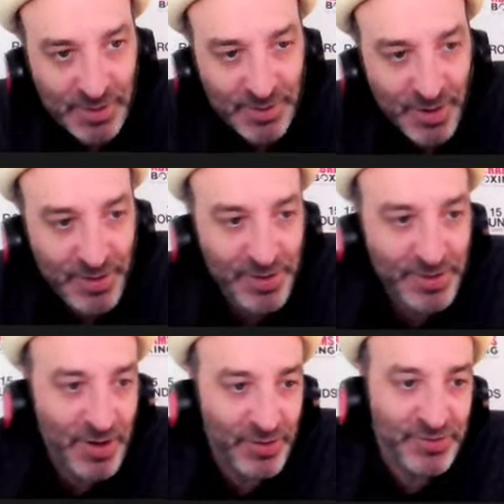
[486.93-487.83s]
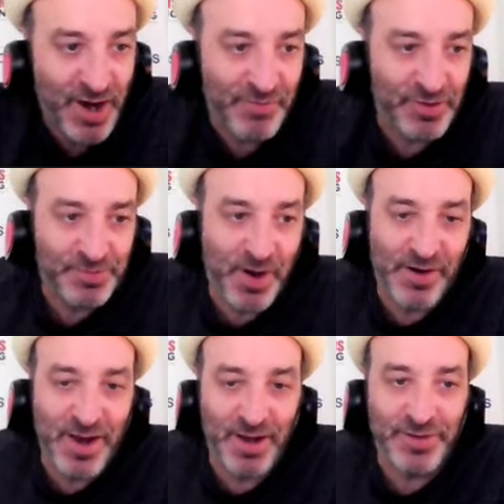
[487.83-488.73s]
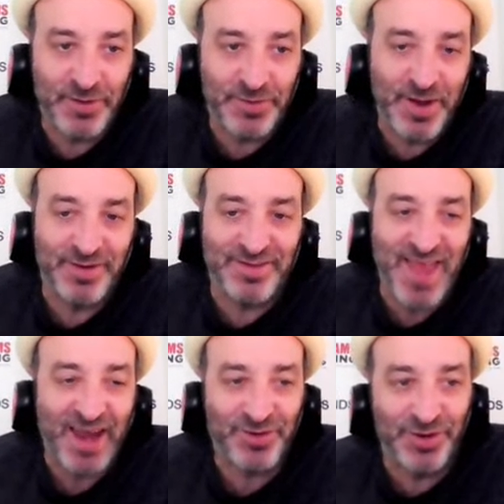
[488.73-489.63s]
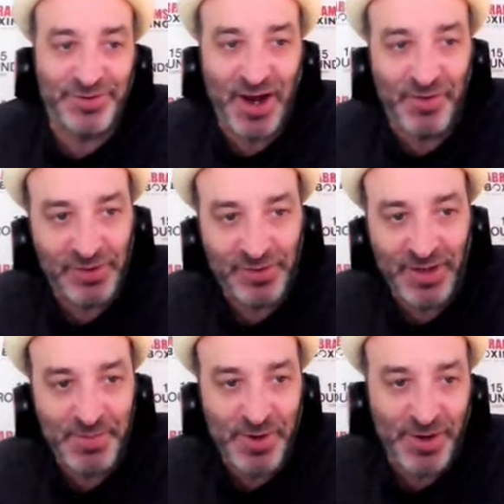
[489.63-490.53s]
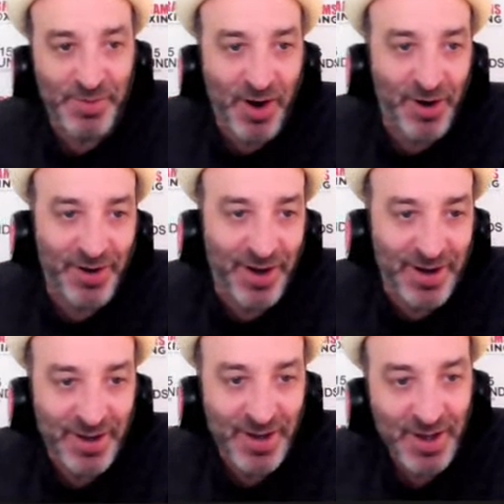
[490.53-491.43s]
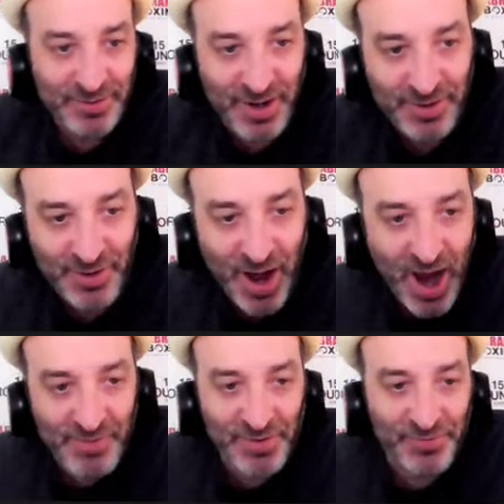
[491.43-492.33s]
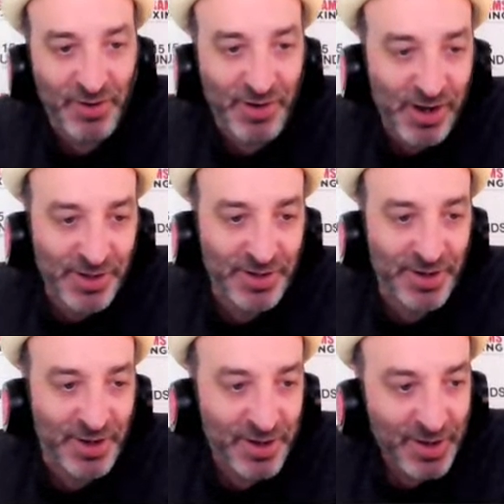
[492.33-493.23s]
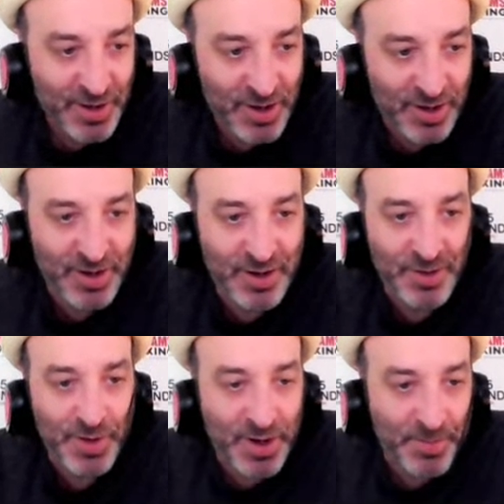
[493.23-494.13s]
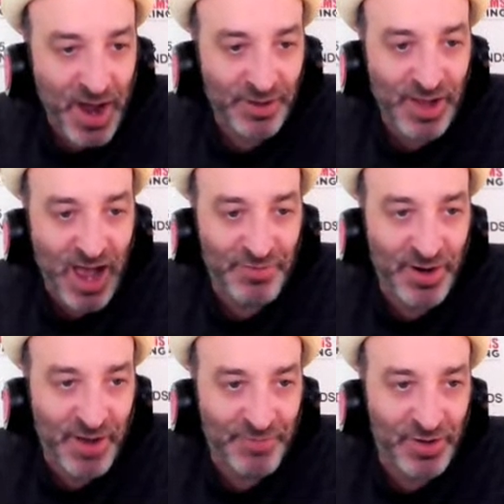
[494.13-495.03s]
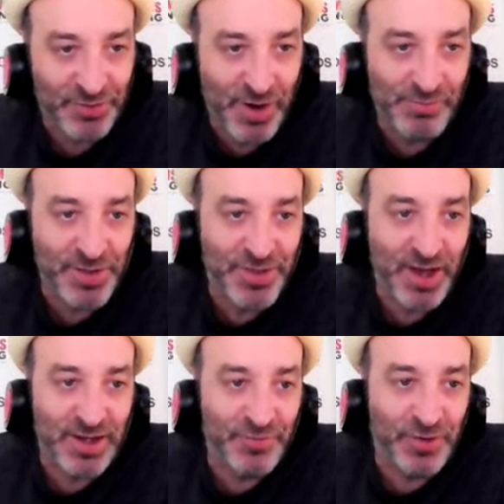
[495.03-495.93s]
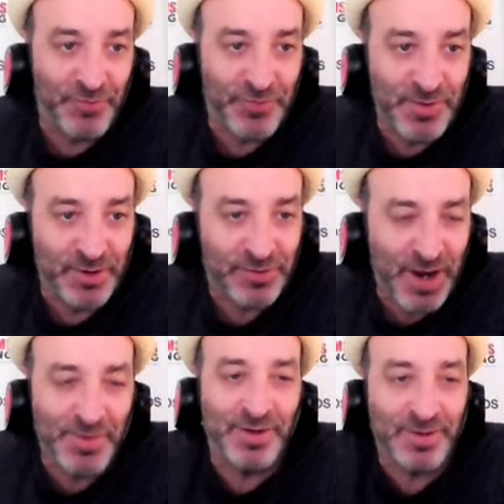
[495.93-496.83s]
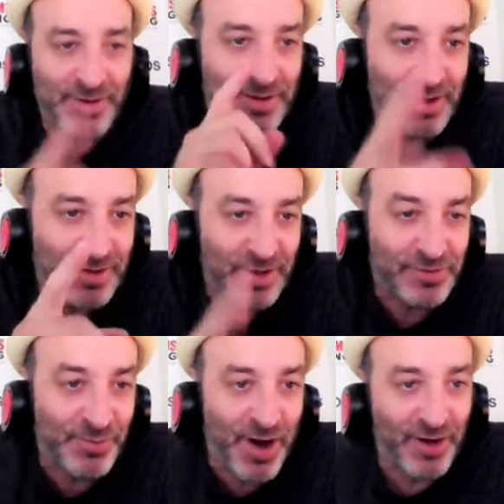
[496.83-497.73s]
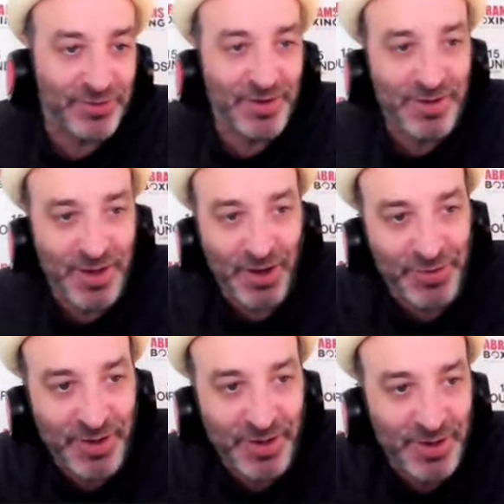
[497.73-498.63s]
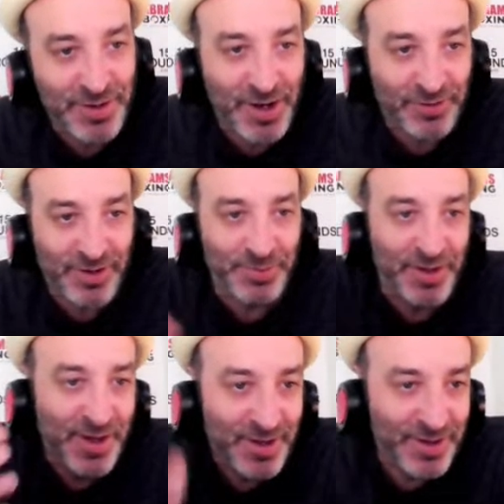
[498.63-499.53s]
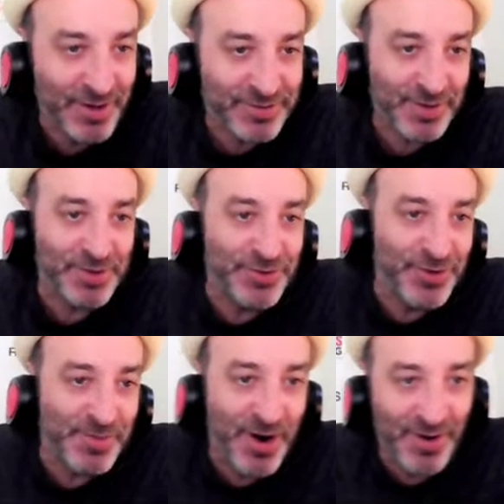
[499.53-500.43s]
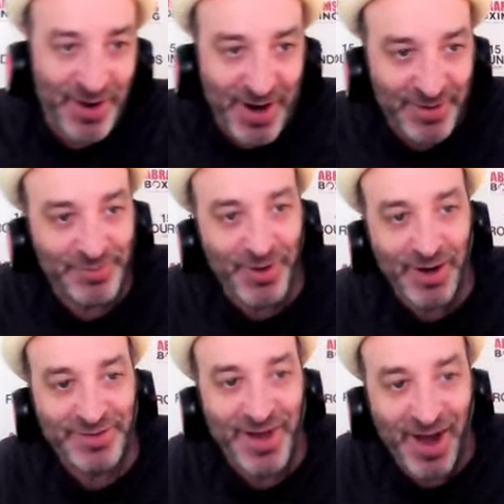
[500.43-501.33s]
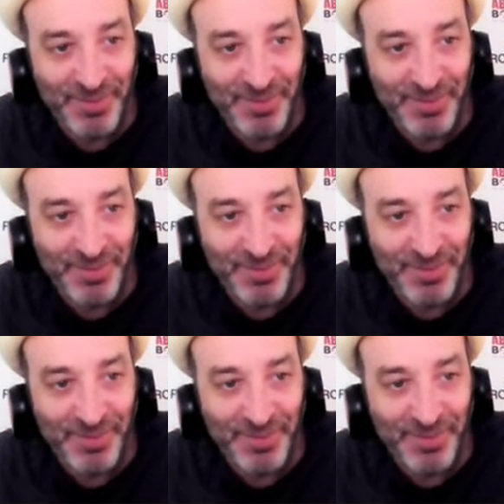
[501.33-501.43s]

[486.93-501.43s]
There you go. Chavez Barrientes makes his national television debut tomorrow night, taking on Ivan Varela in a bout live on FS1. We thank you for a few minutes time and get some rest. I think you got something to do tomorrow night. Rest up.